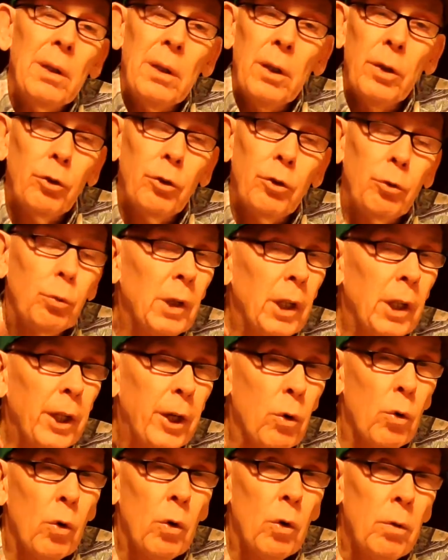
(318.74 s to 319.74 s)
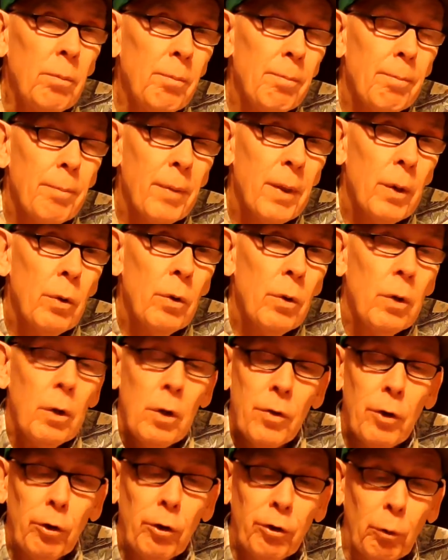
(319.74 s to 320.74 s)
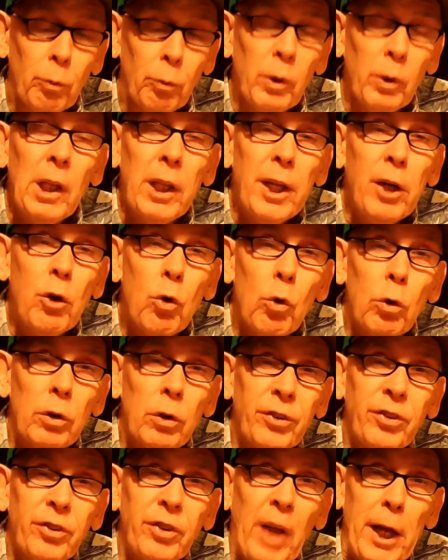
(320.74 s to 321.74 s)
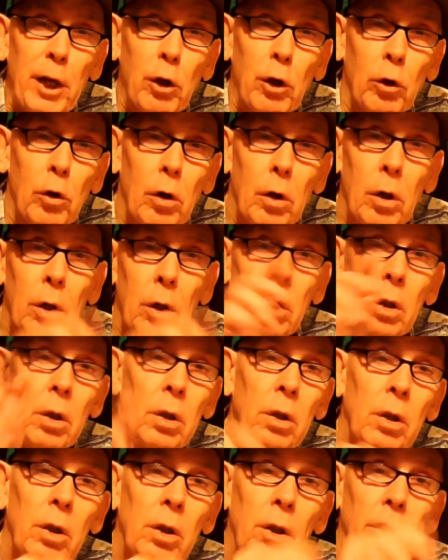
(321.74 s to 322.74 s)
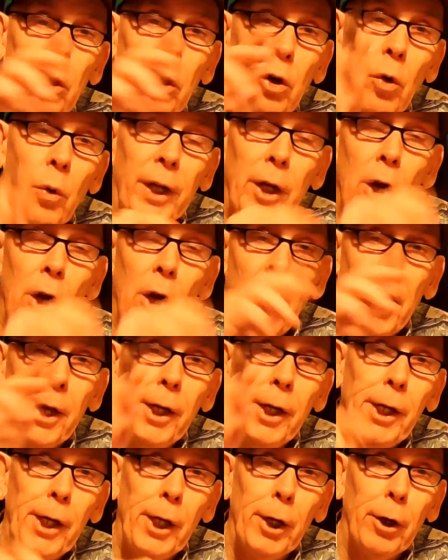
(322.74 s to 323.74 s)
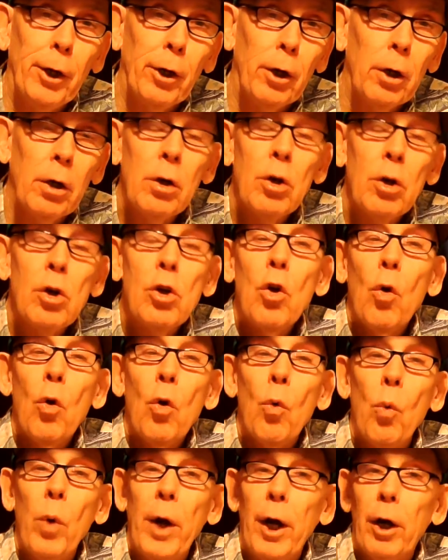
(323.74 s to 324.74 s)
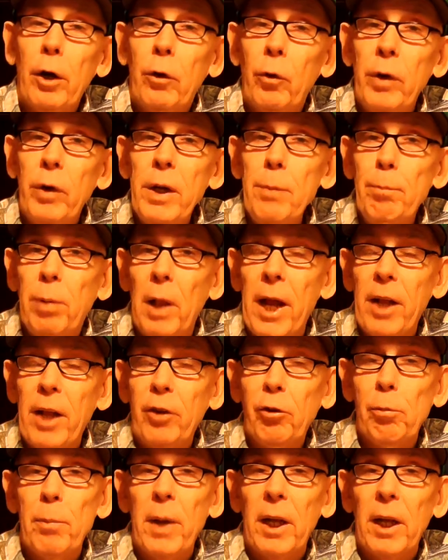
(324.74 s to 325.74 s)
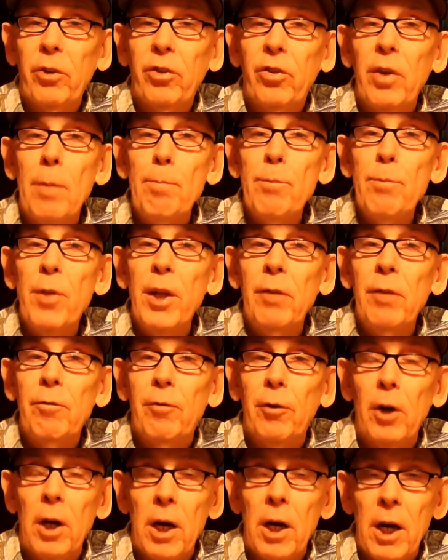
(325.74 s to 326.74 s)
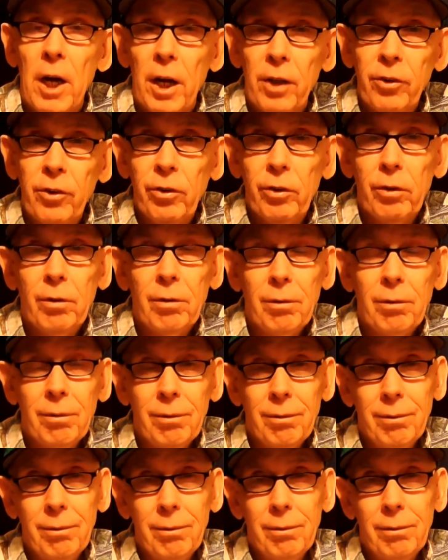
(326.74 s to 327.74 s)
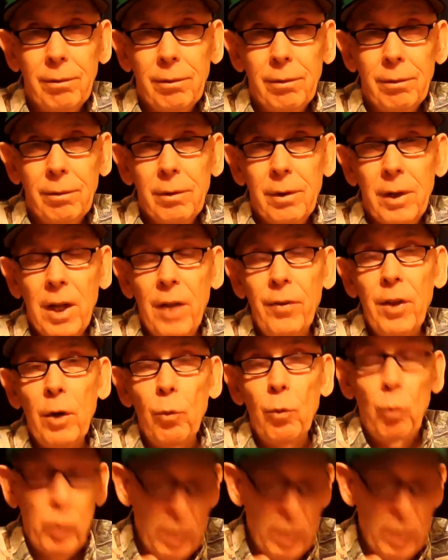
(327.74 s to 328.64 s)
It's really cool. There's a really cool cycle going on here where green plants make something for us and then we